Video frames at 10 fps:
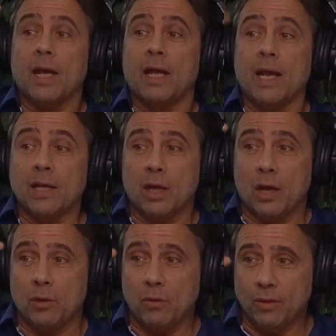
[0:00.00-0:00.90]
and
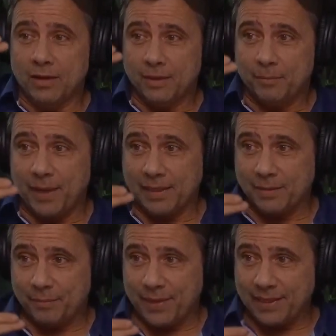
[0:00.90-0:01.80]
go back
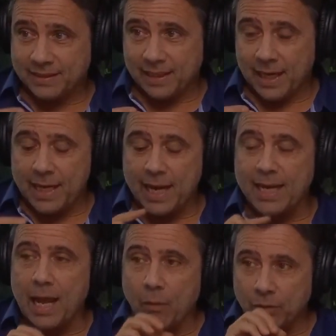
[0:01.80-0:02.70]
to baseline, and
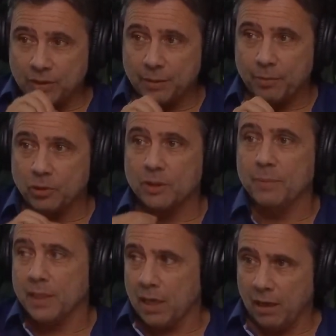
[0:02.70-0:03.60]
now we're supposed to
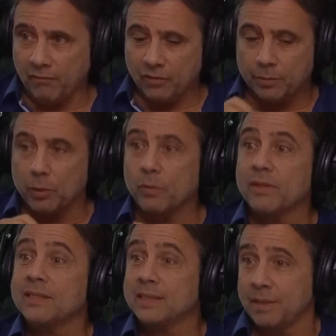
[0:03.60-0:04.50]
be comfortable with
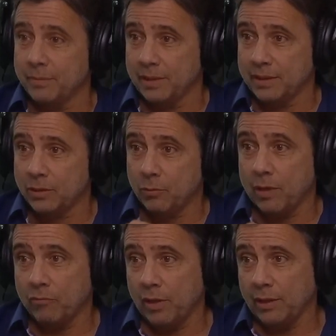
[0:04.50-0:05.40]
this stimulus. Do
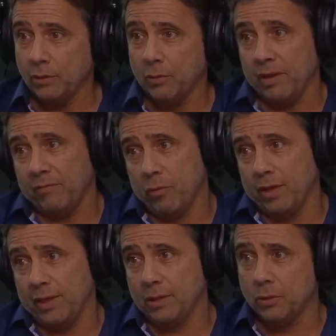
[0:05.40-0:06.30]
I run? Do I
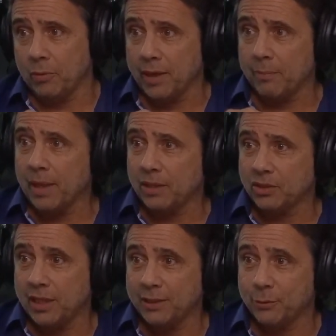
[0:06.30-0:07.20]
avoid it? Do I
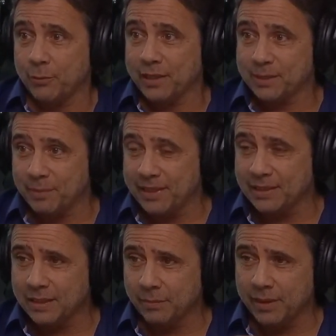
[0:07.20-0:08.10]
apologize? Do I explain
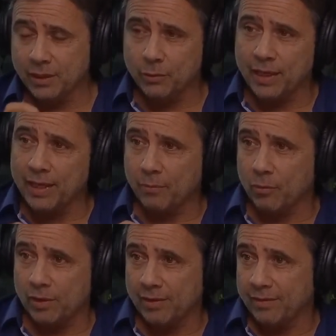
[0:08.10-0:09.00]
something? Do I get
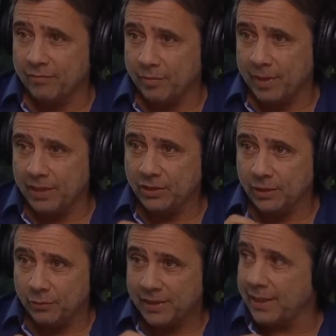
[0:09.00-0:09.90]
more information?
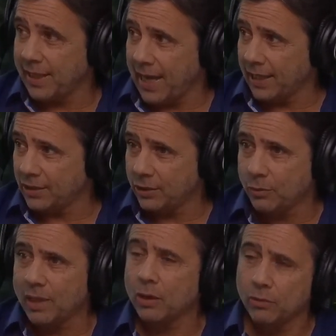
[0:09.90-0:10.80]
Do I take action?
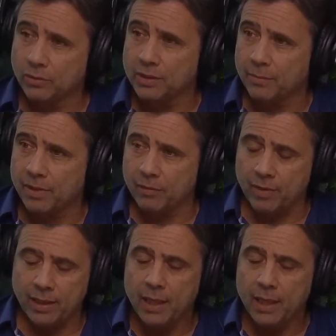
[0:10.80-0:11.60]
Do I learn something, right?